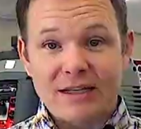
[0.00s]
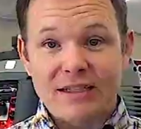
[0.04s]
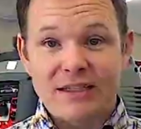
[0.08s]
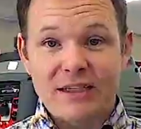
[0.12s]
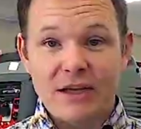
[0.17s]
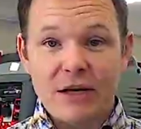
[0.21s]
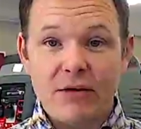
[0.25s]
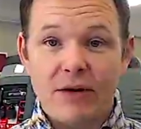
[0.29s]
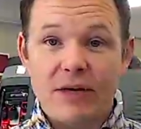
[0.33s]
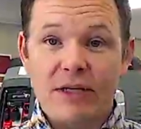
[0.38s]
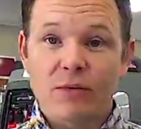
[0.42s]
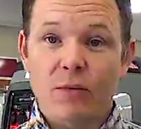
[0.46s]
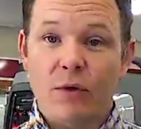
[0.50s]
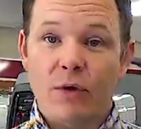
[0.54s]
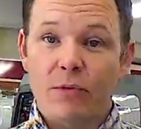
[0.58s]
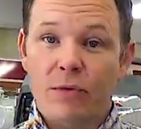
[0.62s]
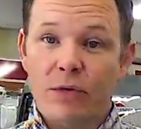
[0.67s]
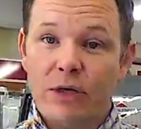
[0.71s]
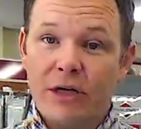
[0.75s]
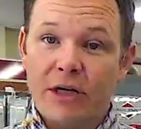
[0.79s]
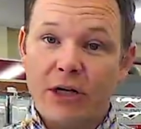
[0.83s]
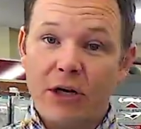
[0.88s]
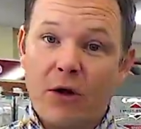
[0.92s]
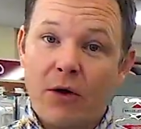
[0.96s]
a series where
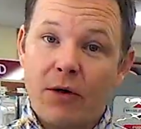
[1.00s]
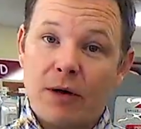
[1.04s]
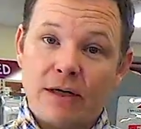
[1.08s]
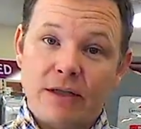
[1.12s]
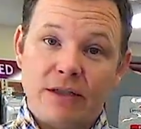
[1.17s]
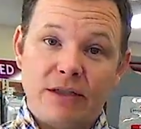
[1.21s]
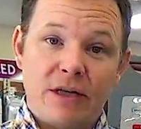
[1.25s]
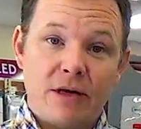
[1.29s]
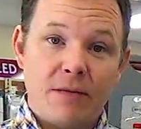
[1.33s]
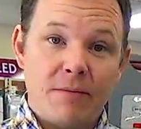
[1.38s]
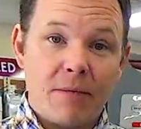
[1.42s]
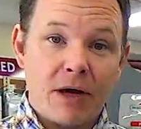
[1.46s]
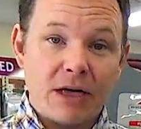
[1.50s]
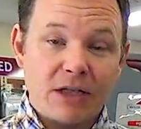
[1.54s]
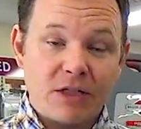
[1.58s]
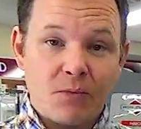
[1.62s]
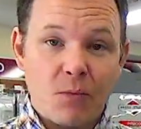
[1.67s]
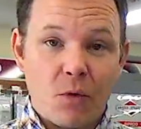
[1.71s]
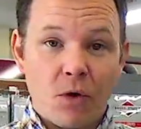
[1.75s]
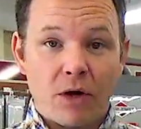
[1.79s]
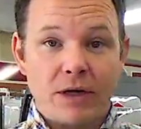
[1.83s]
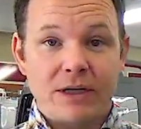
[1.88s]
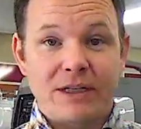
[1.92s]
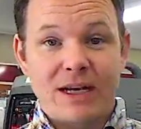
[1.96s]
we're gonna go into
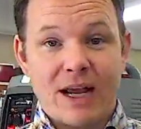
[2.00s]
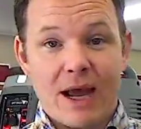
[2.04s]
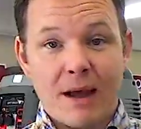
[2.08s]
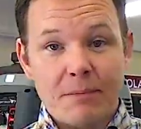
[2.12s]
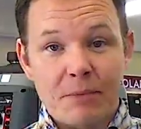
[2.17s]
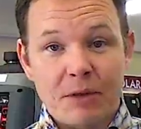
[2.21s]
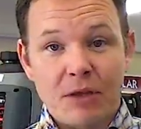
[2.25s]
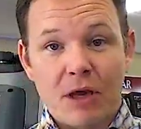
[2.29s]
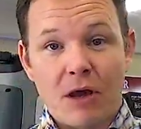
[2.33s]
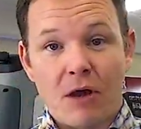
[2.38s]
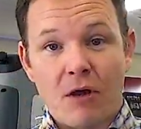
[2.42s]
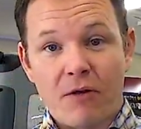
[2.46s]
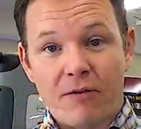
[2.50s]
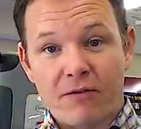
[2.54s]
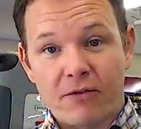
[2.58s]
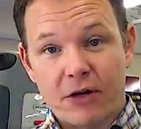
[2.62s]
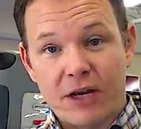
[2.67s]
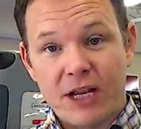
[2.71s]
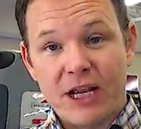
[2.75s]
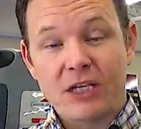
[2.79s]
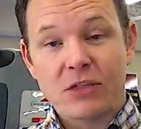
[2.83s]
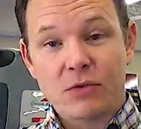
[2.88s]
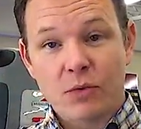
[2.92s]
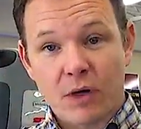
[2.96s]
much more depth
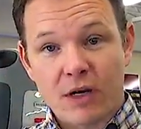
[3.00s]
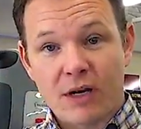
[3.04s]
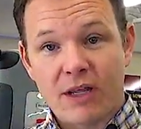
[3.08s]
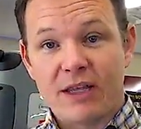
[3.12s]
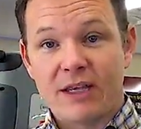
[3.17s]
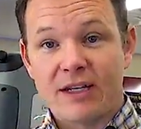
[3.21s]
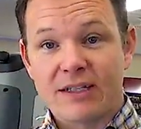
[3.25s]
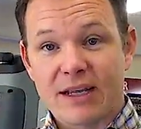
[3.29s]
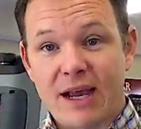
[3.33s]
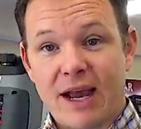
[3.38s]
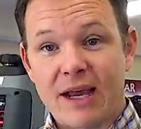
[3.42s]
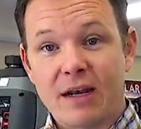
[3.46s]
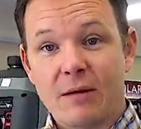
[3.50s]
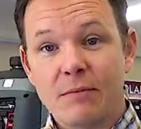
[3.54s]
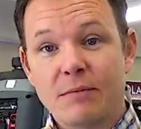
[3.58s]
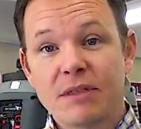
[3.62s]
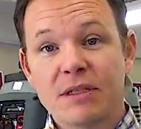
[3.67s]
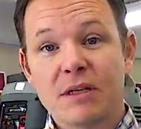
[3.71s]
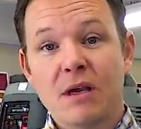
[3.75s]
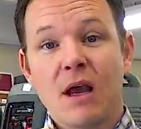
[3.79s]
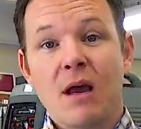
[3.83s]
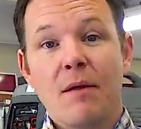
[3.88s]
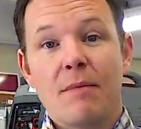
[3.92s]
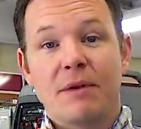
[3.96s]
over each one of these
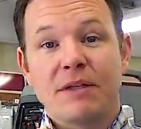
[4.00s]
items.